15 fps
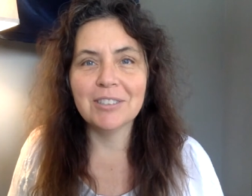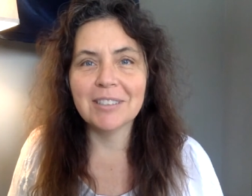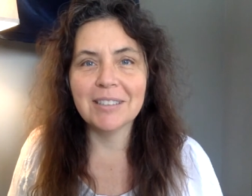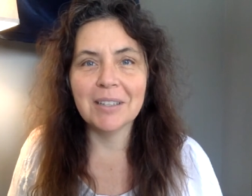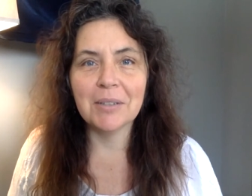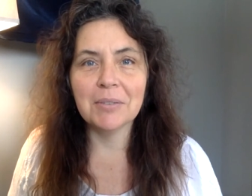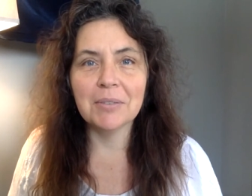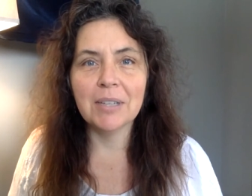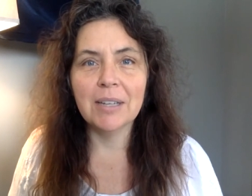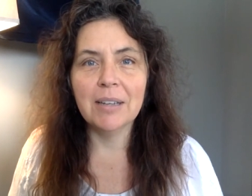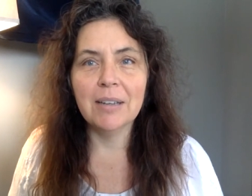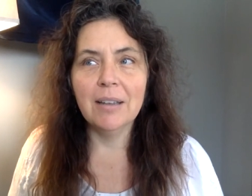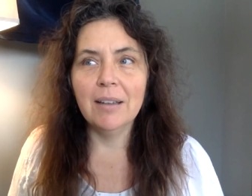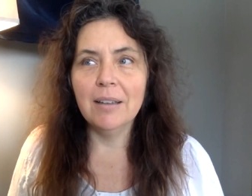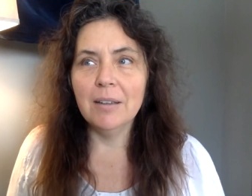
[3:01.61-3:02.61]
stuff
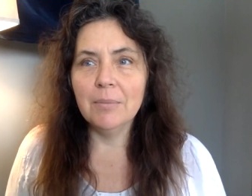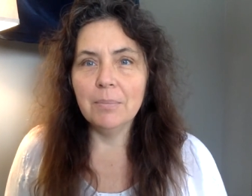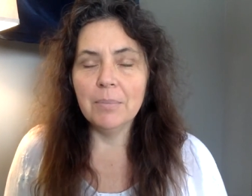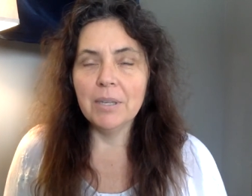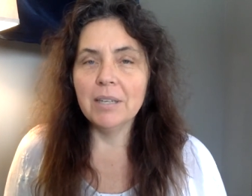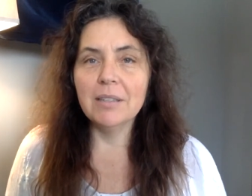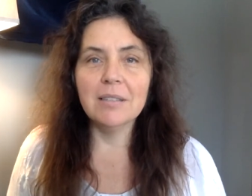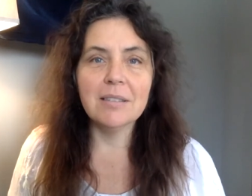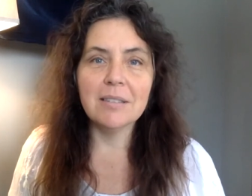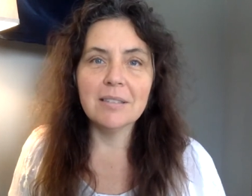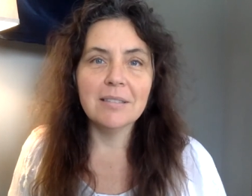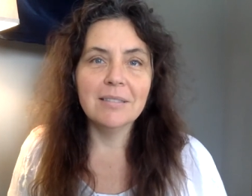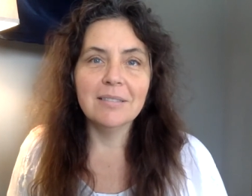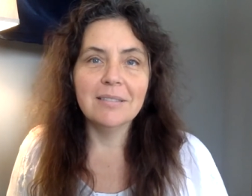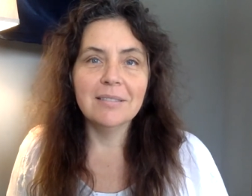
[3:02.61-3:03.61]
because
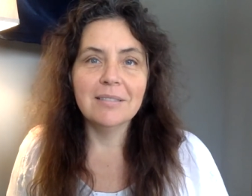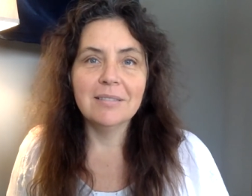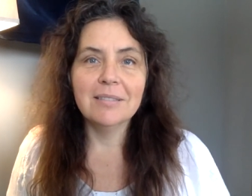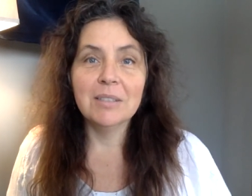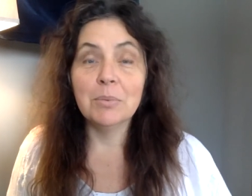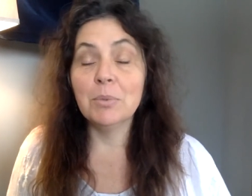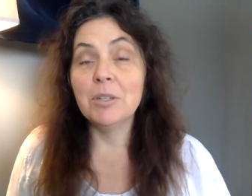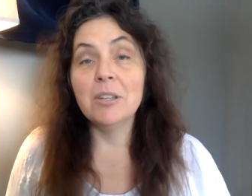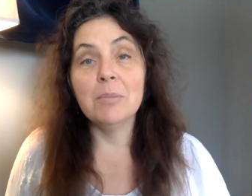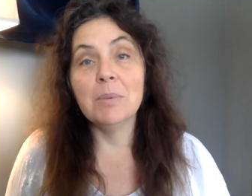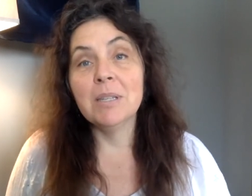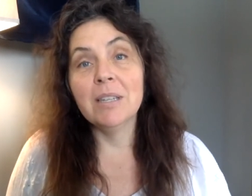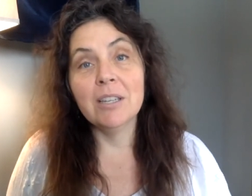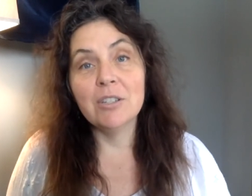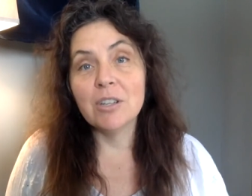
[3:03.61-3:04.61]
it wouldn't have
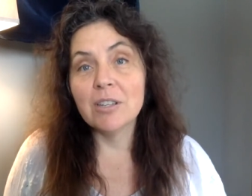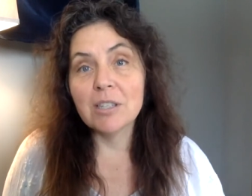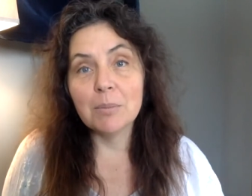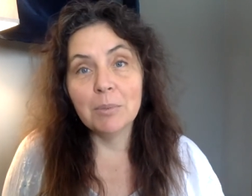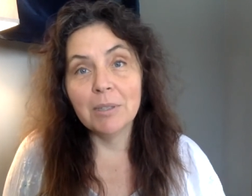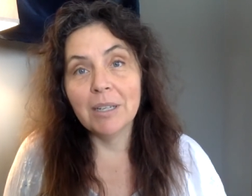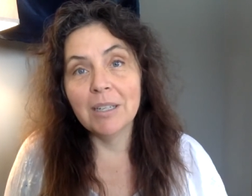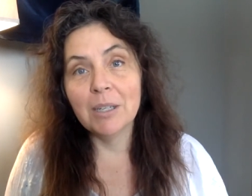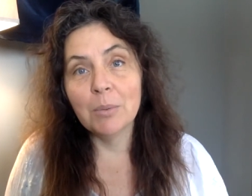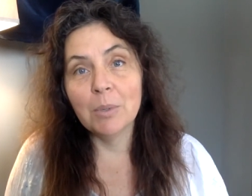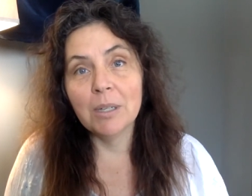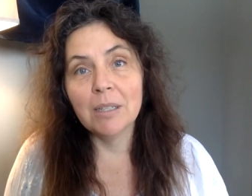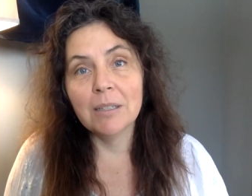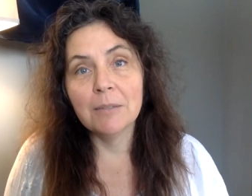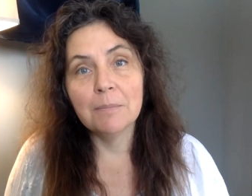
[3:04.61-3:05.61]
been digestible
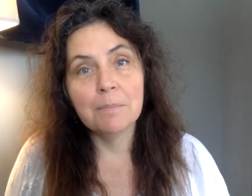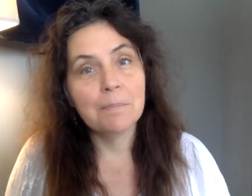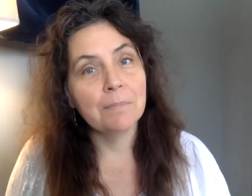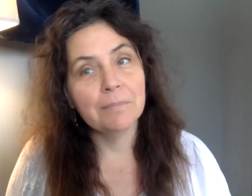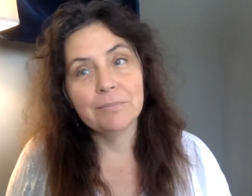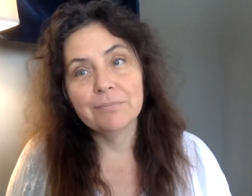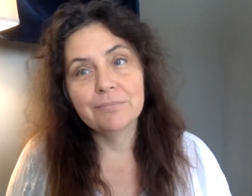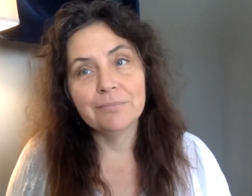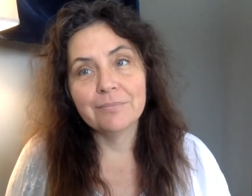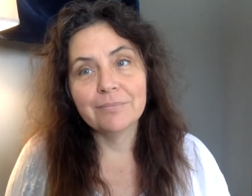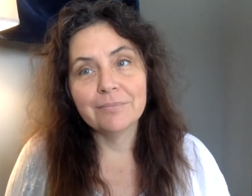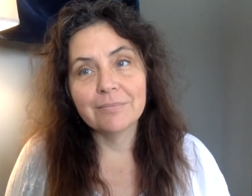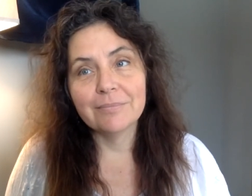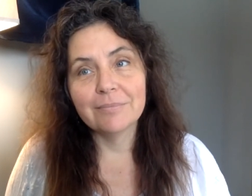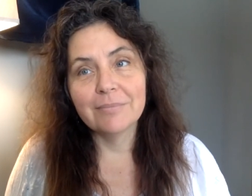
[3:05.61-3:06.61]
anyway
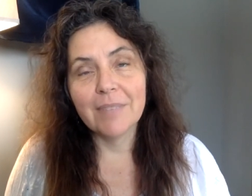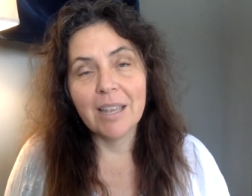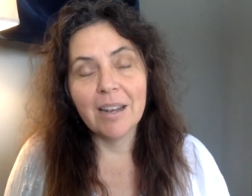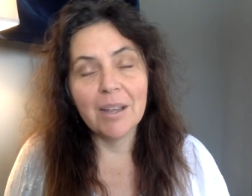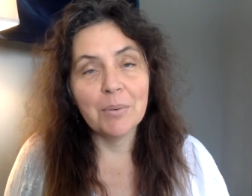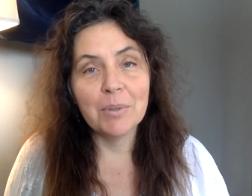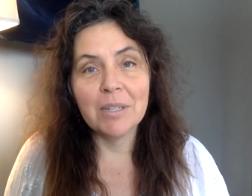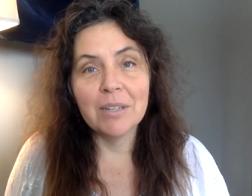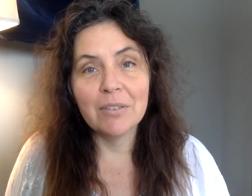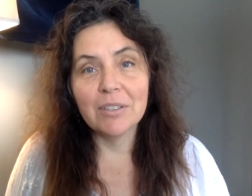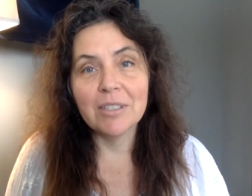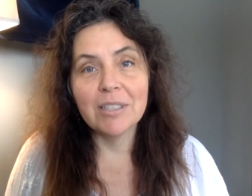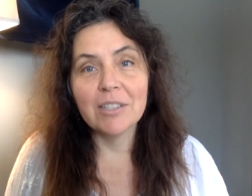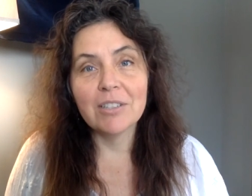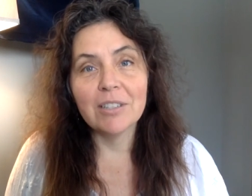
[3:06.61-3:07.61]
and I would never
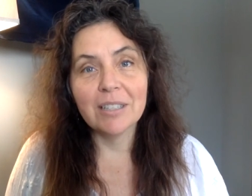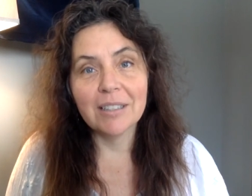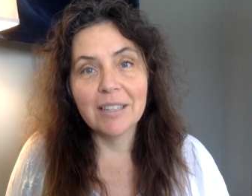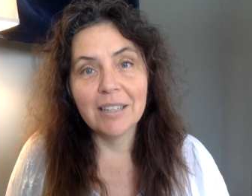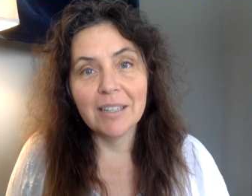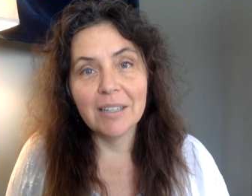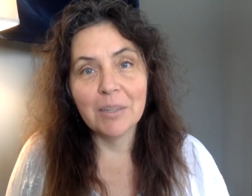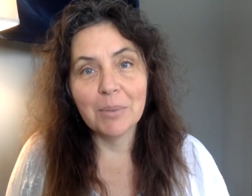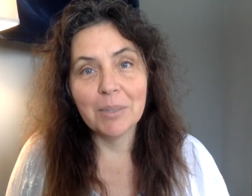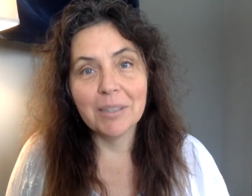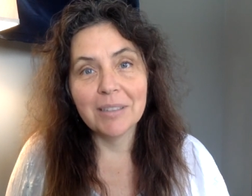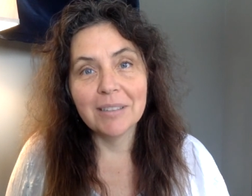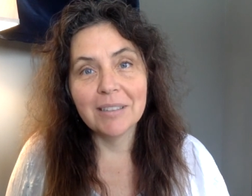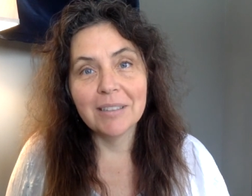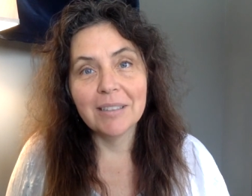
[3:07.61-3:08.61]
teach like that anyway.
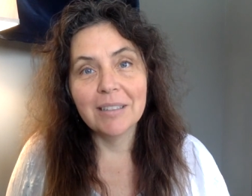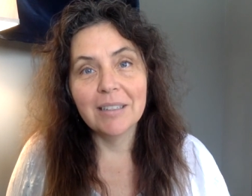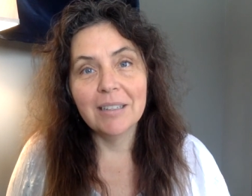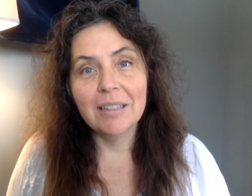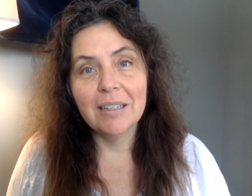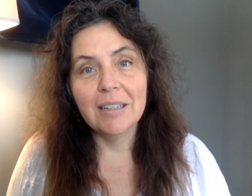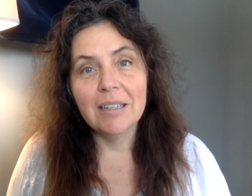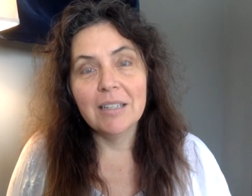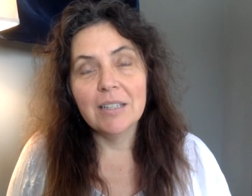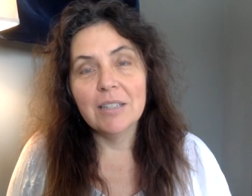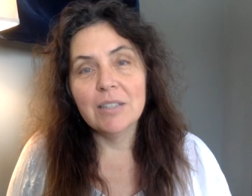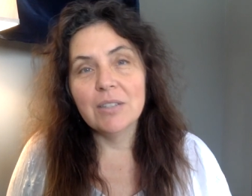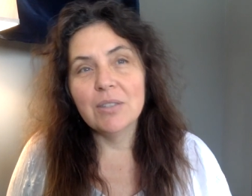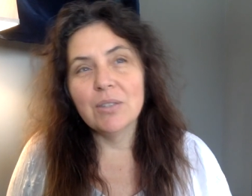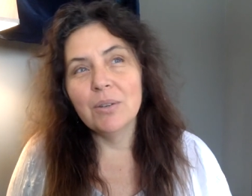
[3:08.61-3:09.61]

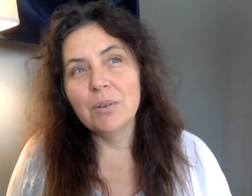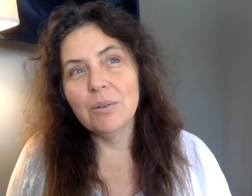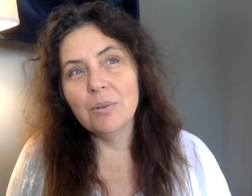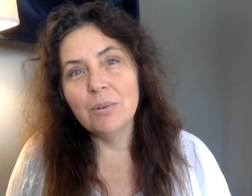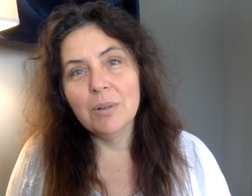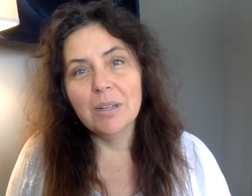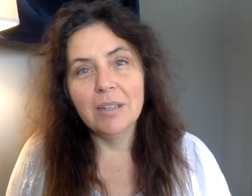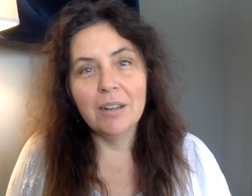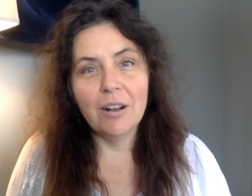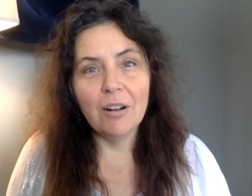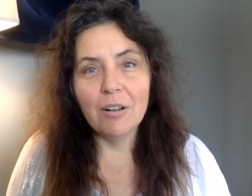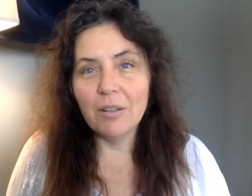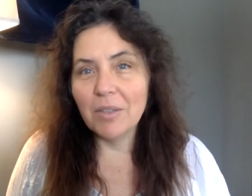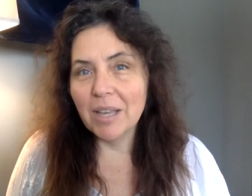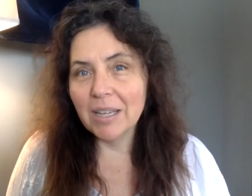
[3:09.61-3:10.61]
So
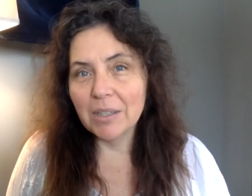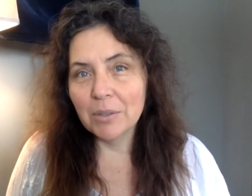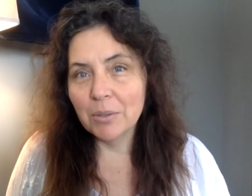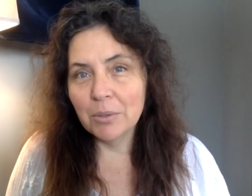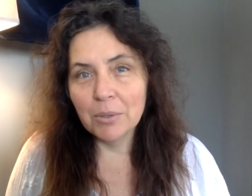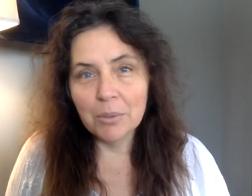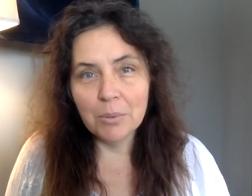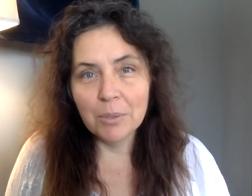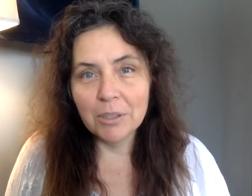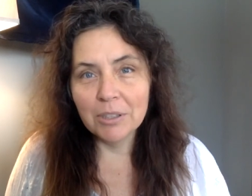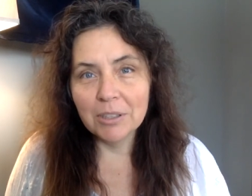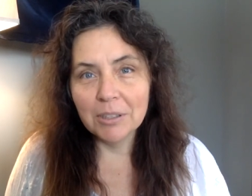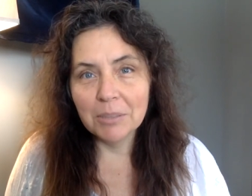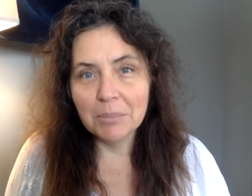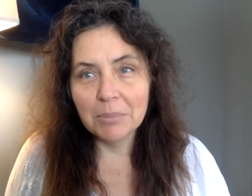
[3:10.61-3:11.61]
all that guru
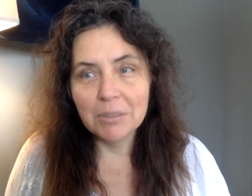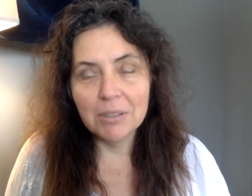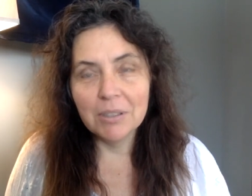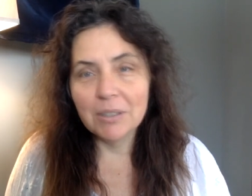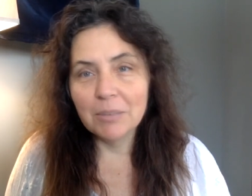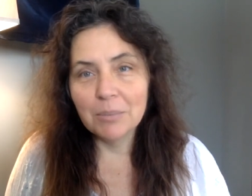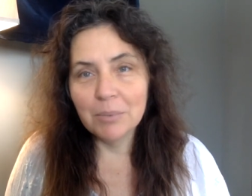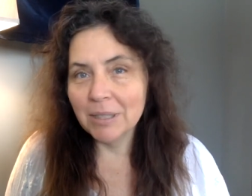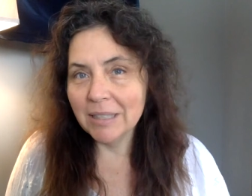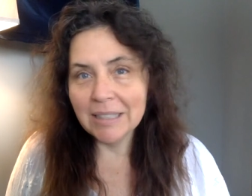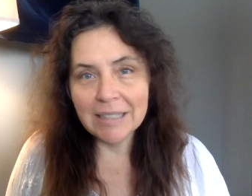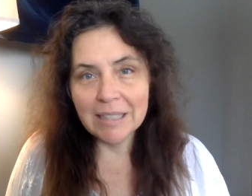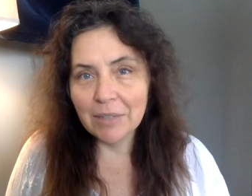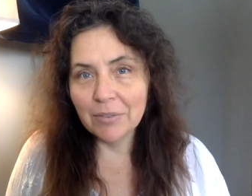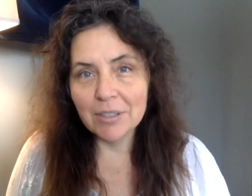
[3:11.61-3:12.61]
worship really
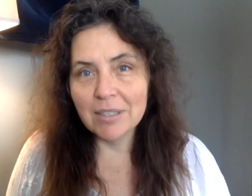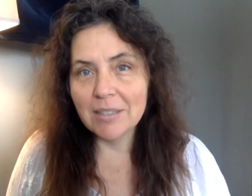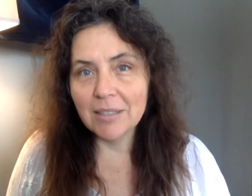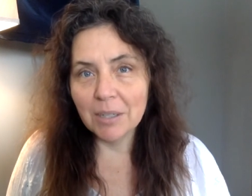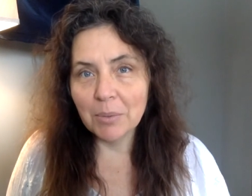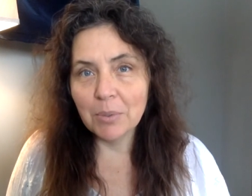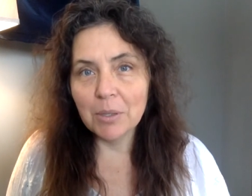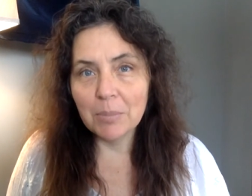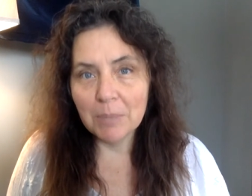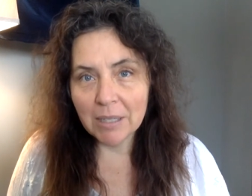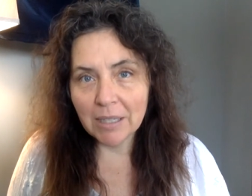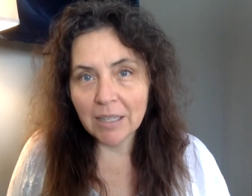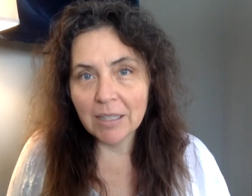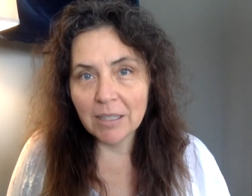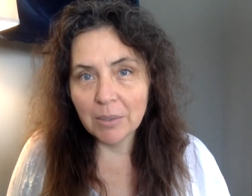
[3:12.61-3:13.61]
never stuck with
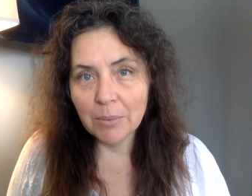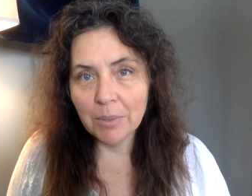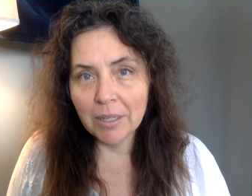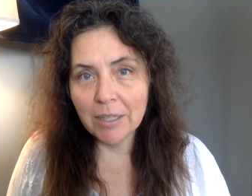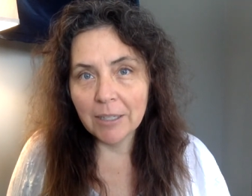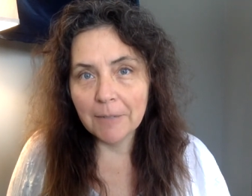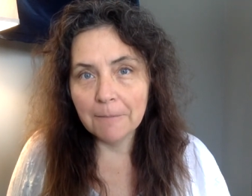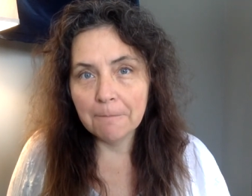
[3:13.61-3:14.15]
me anyway,